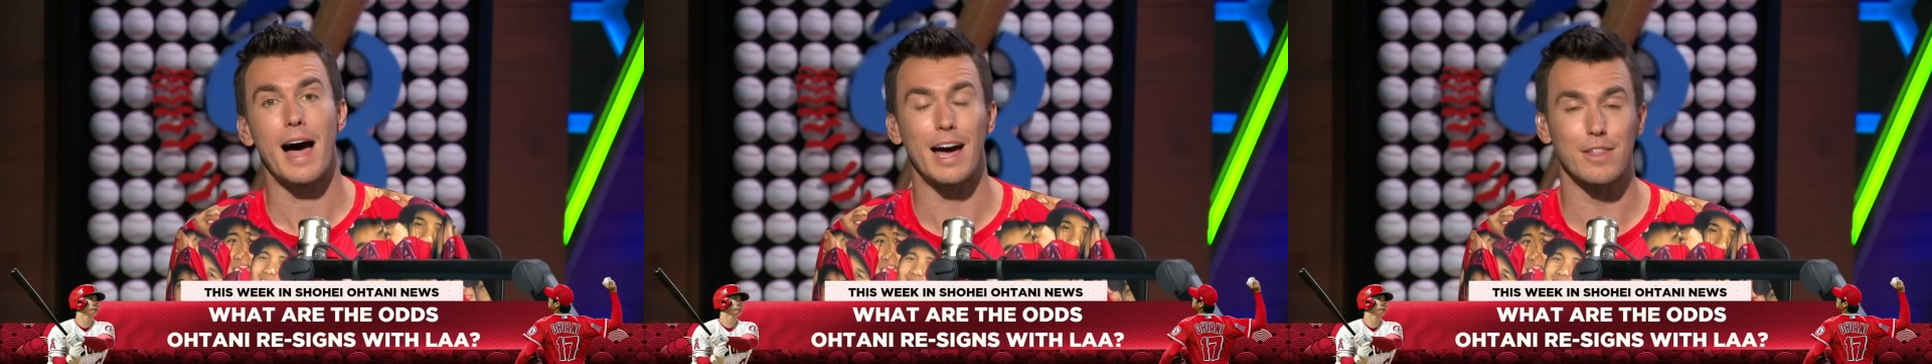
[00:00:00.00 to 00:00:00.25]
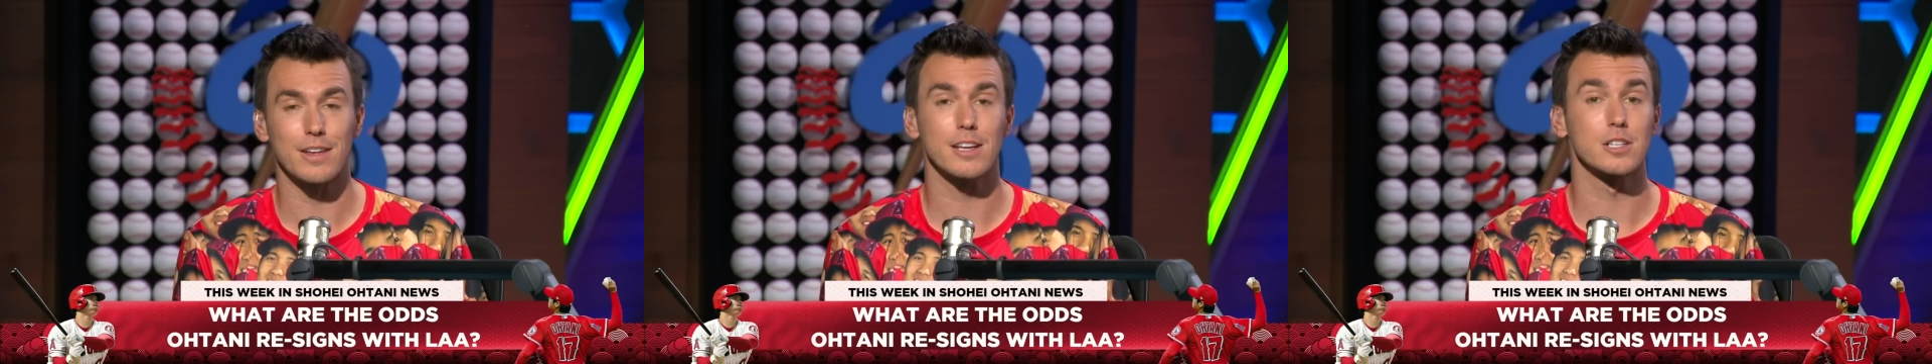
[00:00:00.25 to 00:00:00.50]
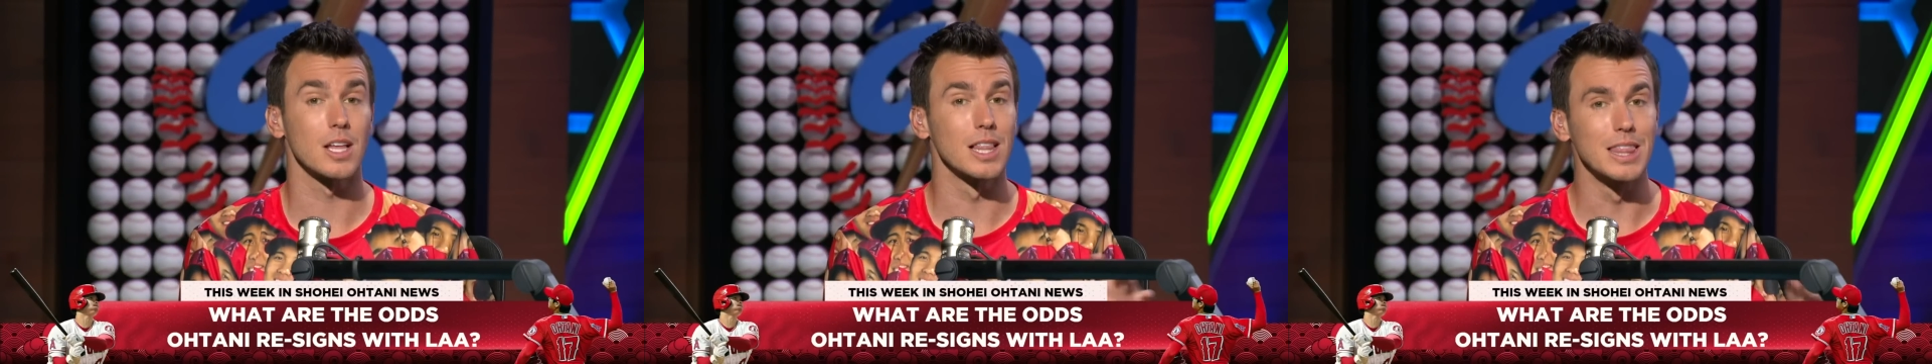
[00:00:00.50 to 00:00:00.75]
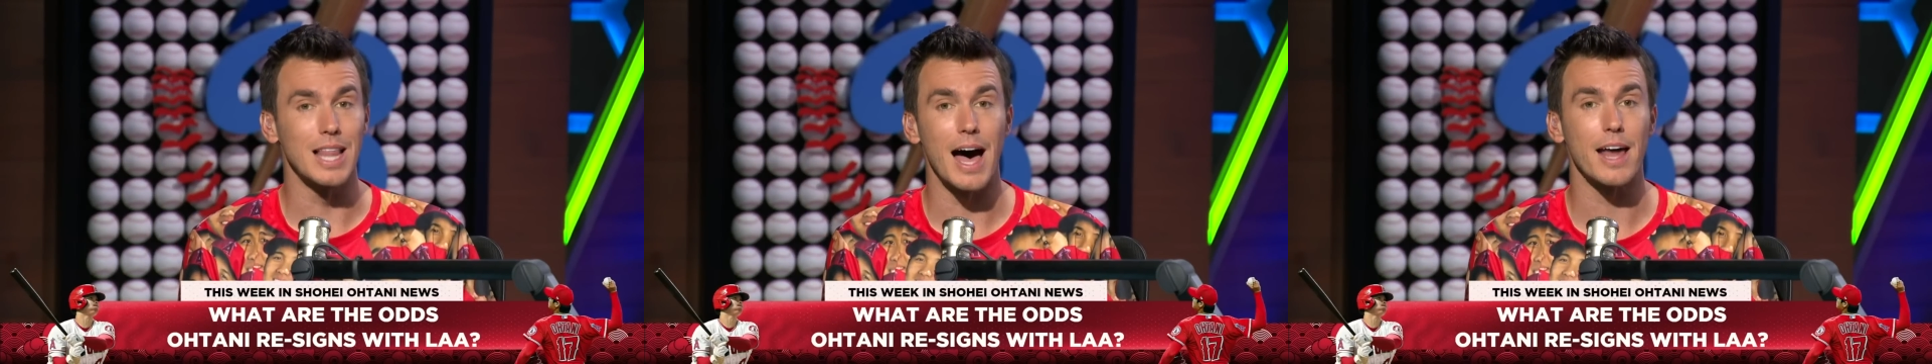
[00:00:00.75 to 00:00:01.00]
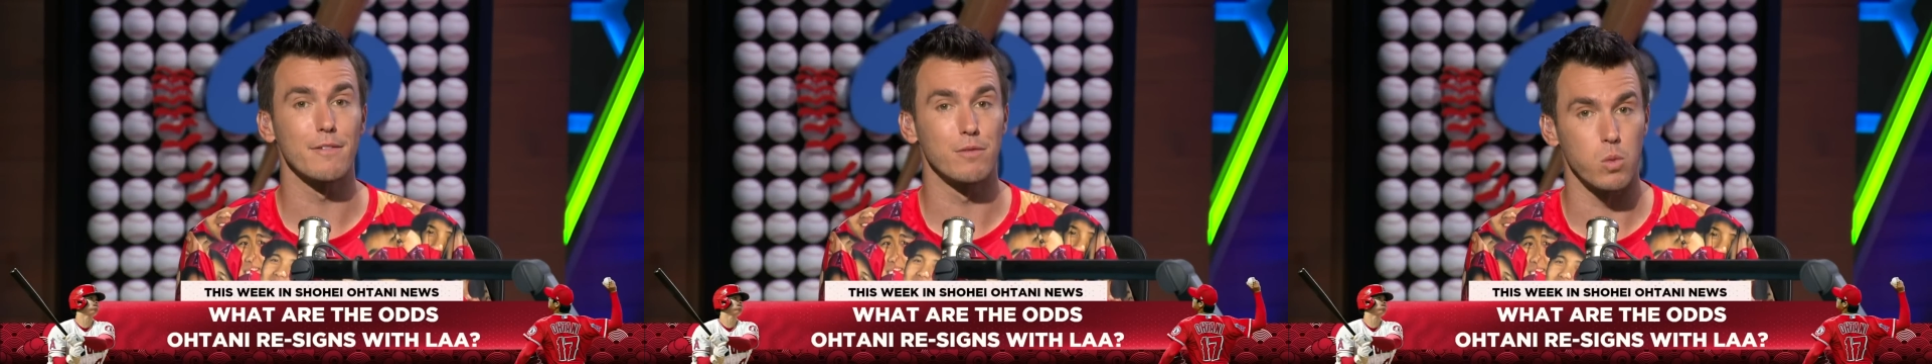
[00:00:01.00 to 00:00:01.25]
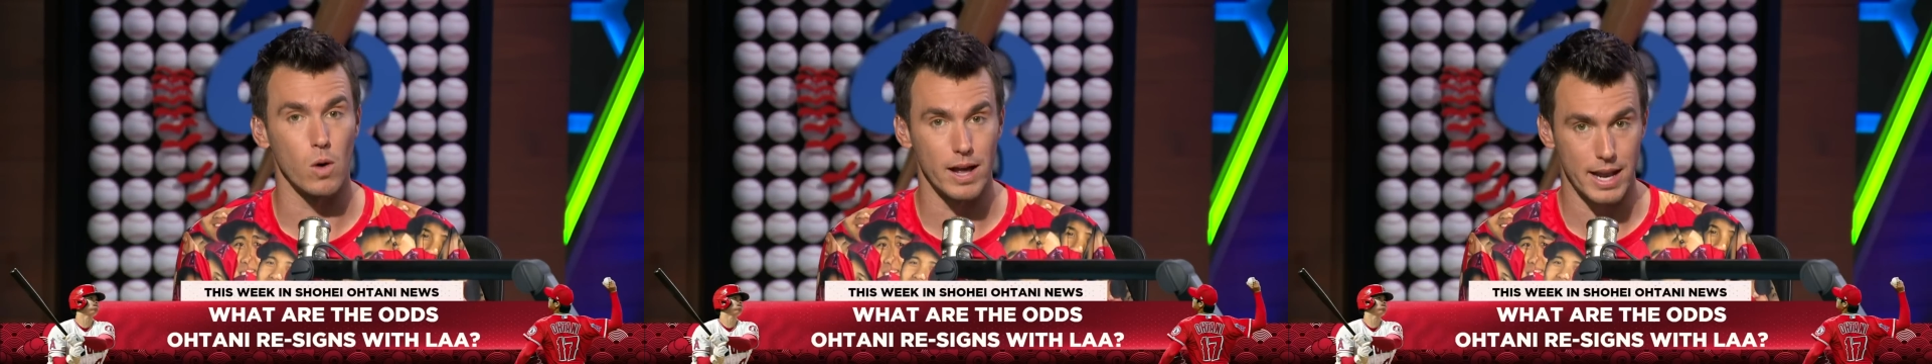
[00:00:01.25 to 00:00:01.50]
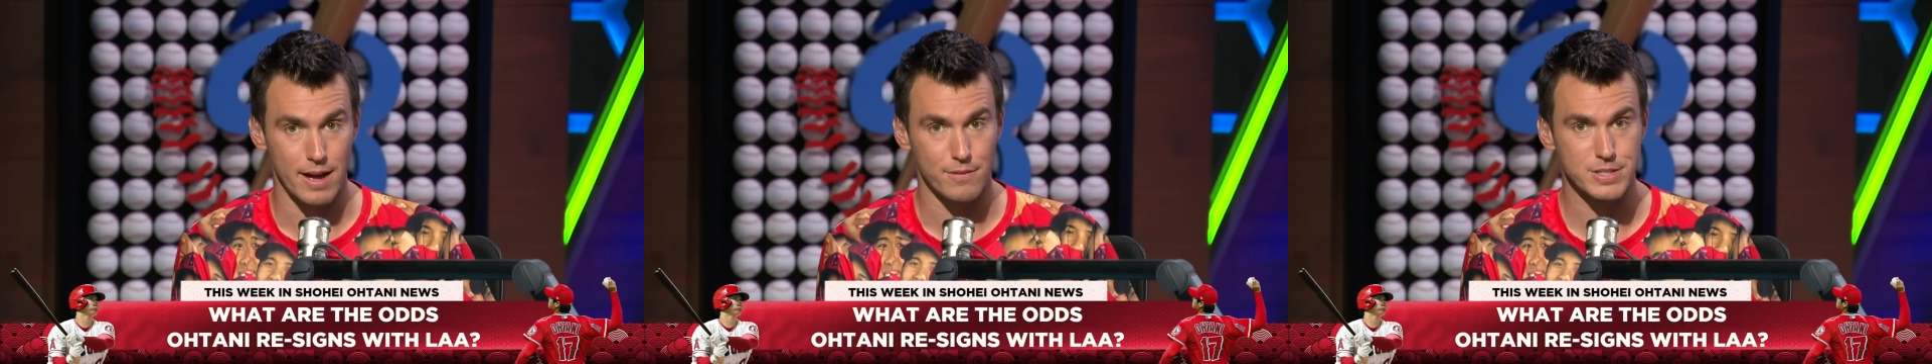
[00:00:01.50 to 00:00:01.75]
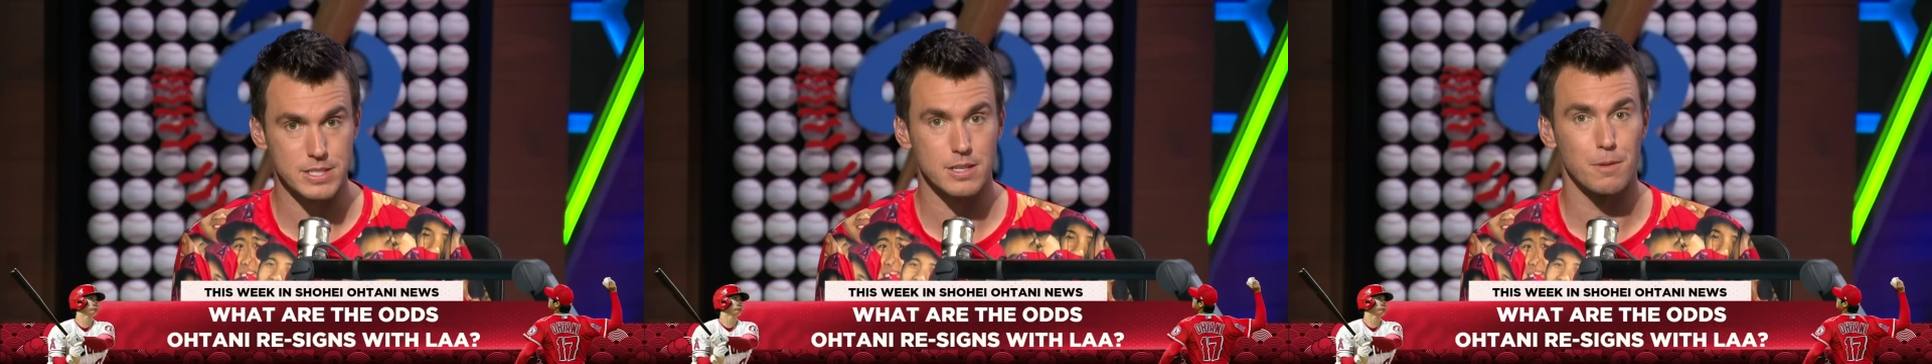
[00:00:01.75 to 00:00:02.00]
I think there's a lot of what
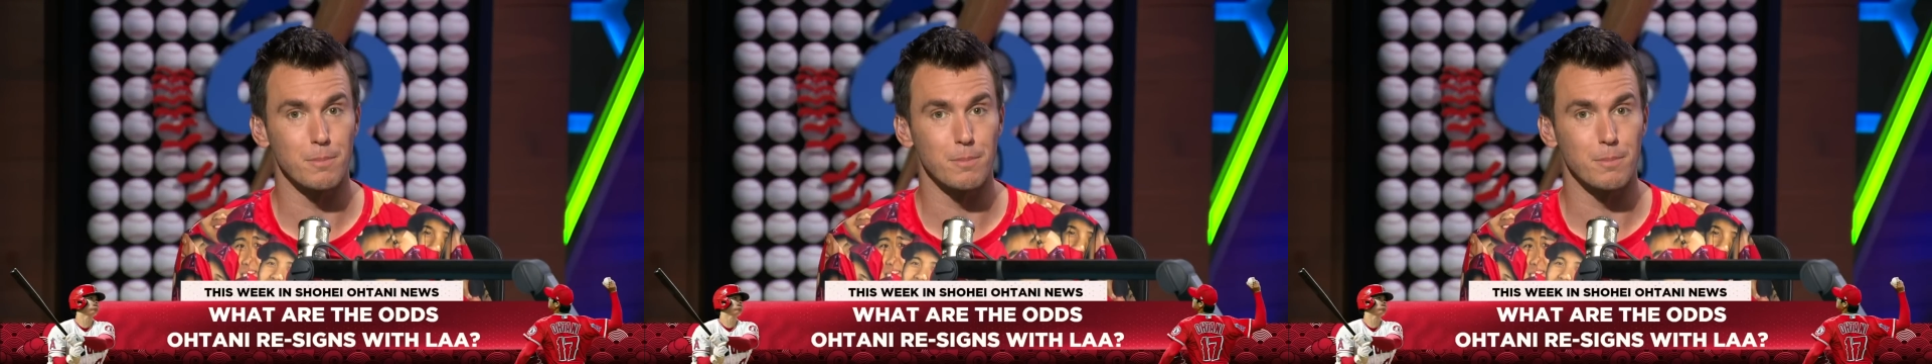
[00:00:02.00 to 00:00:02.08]
ifs,